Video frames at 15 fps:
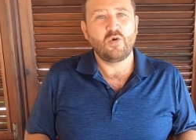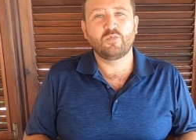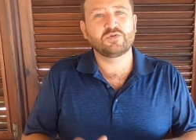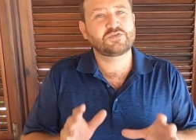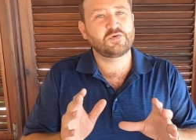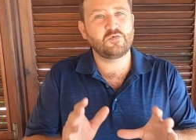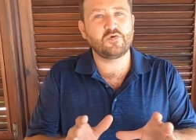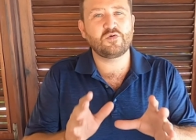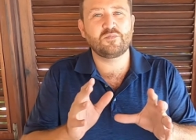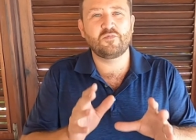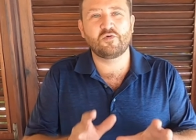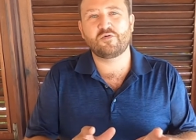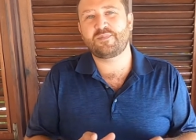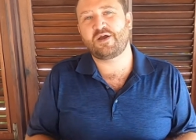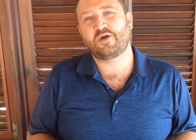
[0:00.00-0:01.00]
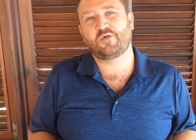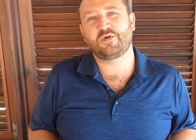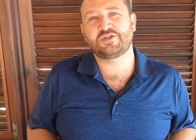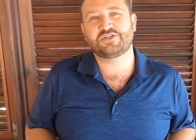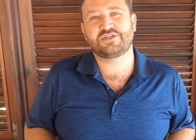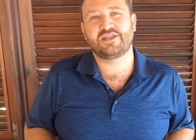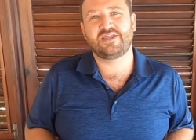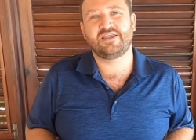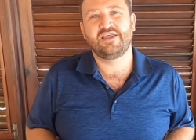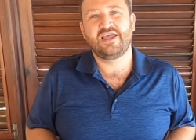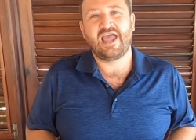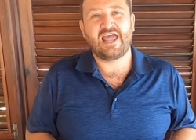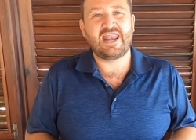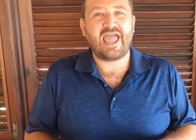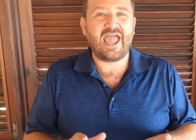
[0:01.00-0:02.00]
We'll talk more about questioning
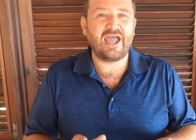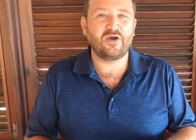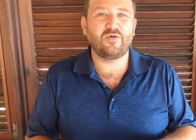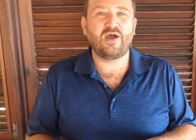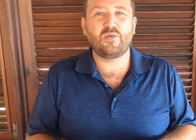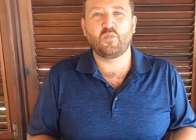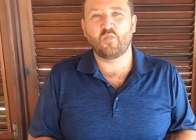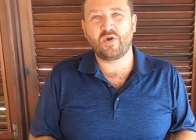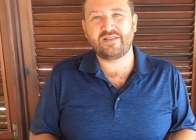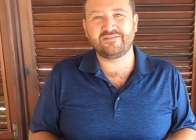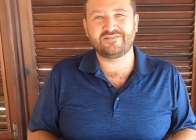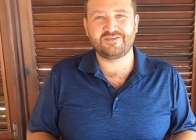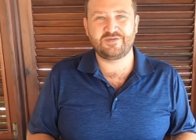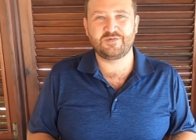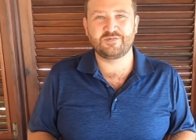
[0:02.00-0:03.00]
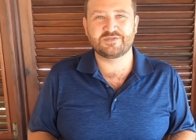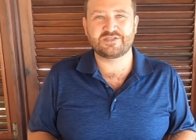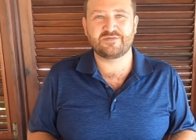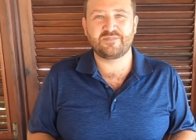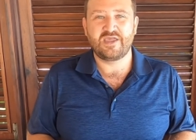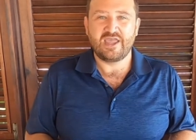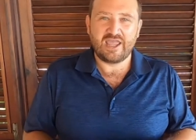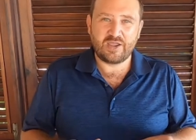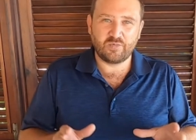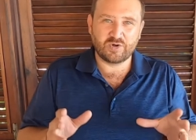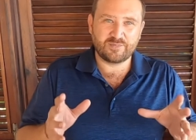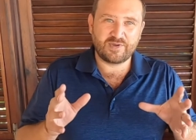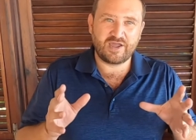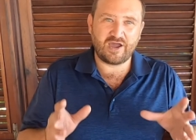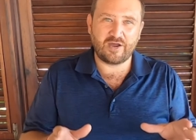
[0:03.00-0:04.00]
and how and when to use them in
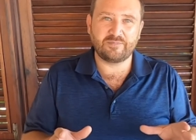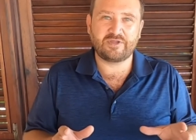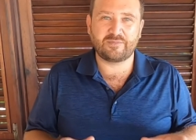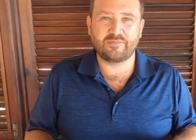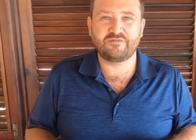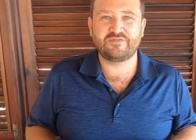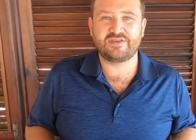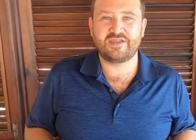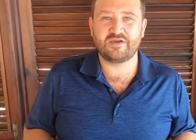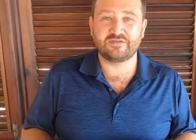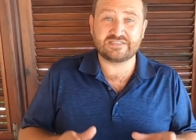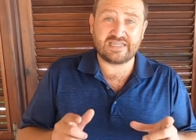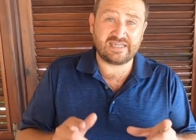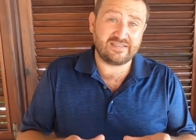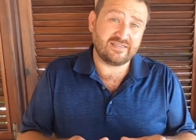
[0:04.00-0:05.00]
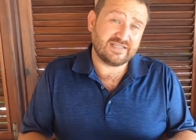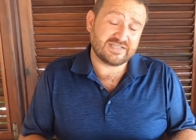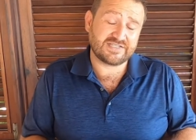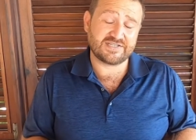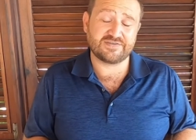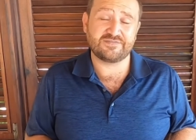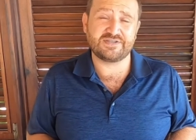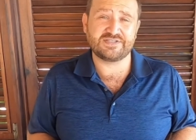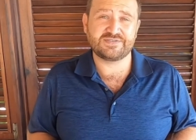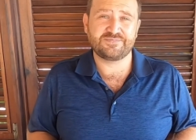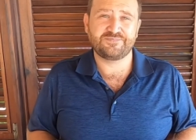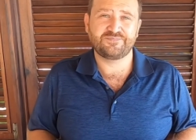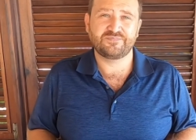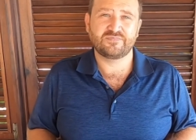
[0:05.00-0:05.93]
one of my upcoming videos in this series.